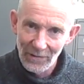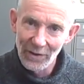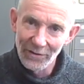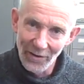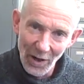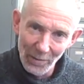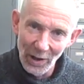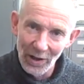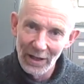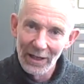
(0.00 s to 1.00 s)
the
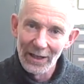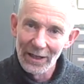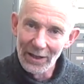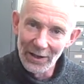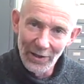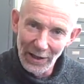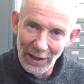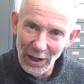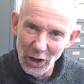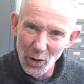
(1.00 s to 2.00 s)
farmer is
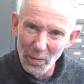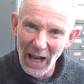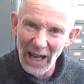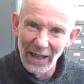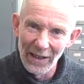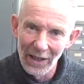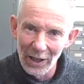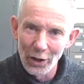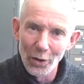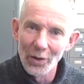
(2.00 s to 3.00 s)
needing a new man, a
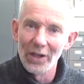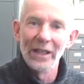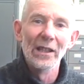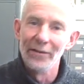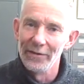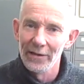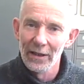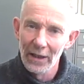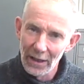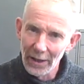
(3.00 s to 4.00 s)
new Grieve,
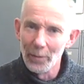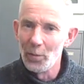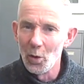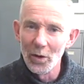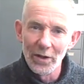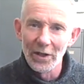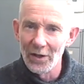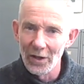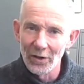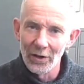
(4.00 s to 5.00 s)
an important
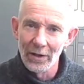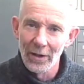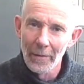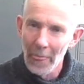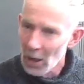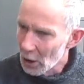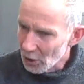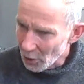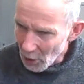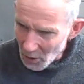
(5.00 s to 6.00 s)
decision.
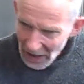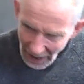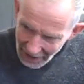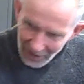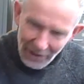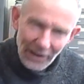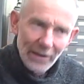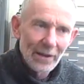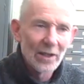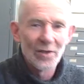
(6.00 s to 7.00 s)
So he goes asking
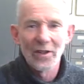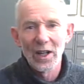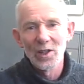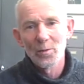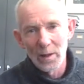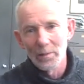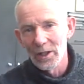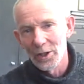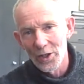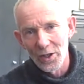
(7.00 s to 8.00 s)
his friends, people
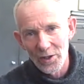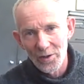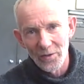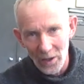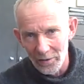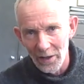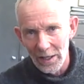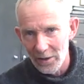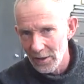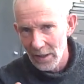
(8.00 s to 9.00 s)
he trusts, for
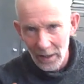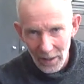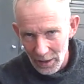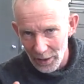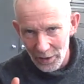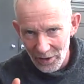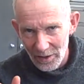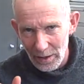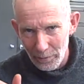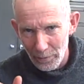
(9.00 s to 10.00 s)
advice, and the
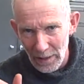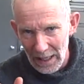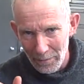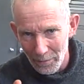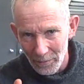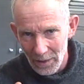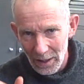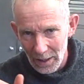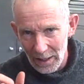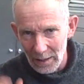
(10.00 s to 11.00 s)
same name
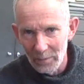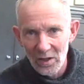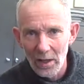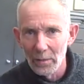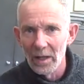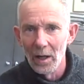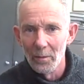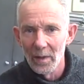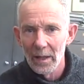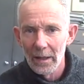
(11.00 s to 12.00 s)
keeps coming up.
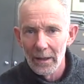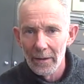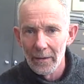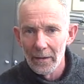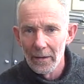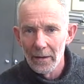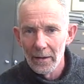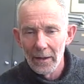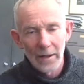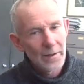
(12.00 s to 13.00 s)

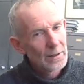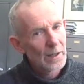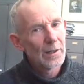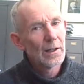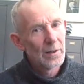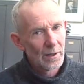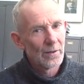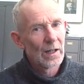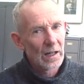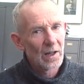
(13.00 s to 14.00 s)
And he thinks, I'll need to have
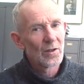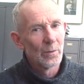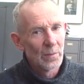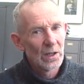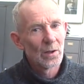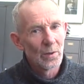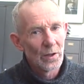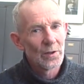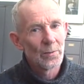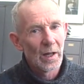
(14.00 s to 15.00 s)
a glass of beer with
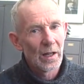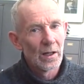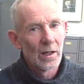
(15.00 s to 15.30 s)
this man.